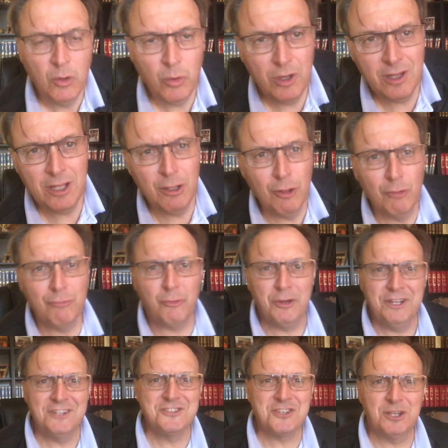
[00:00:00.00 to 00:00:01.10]
Well, hello,
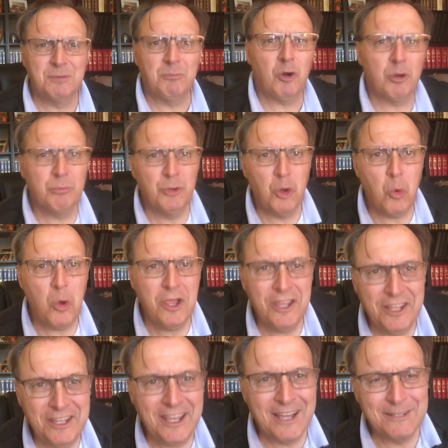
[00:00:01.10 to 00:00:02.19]
friends. Uh, Mark
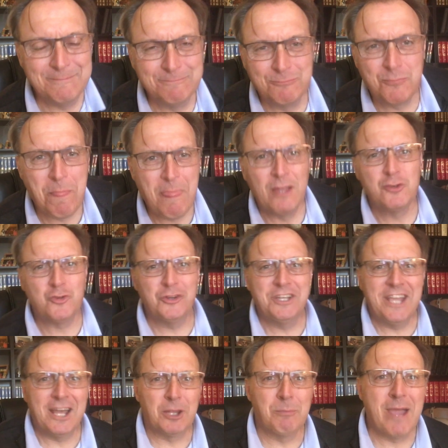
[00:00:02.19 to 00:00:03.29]
Milwee, uh,
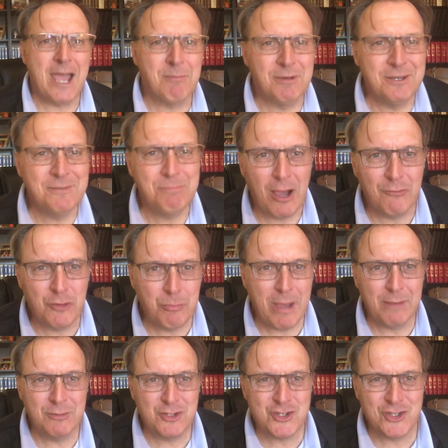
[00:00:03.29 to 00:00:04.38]
Trinity, Alabama, Mount View
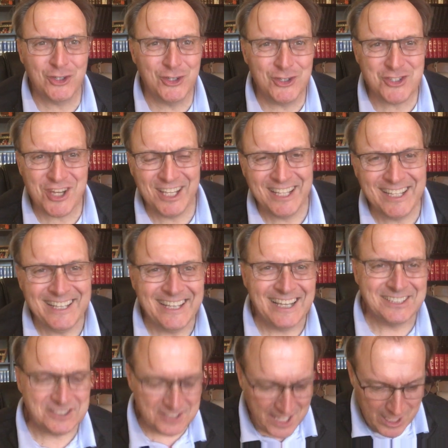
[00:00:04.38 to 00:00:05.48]
Baptist Church.
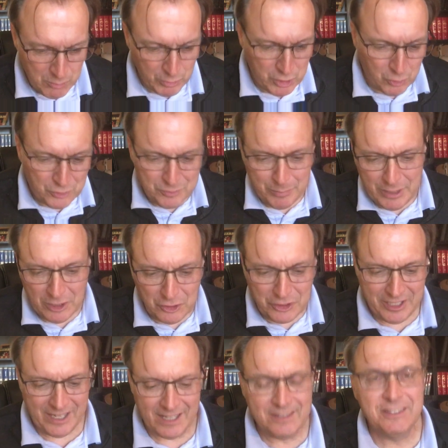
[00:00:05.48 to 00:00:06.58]
Uh, today, we're going to be
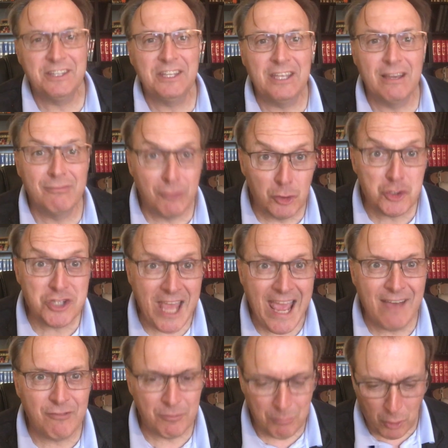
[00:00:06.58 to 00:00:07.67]
looking at the uh, first
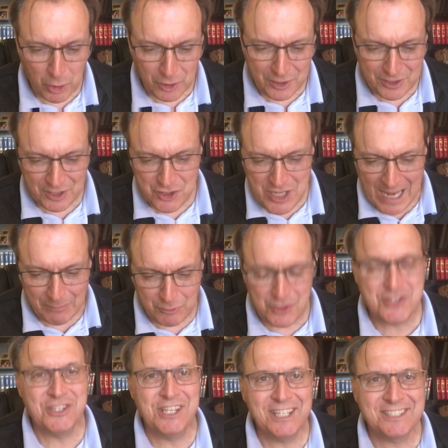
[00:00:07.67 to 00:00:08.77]
half of Mark uh, chapter
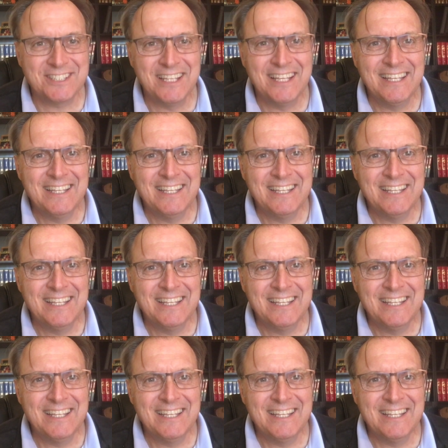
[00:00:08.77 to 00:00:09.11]
6.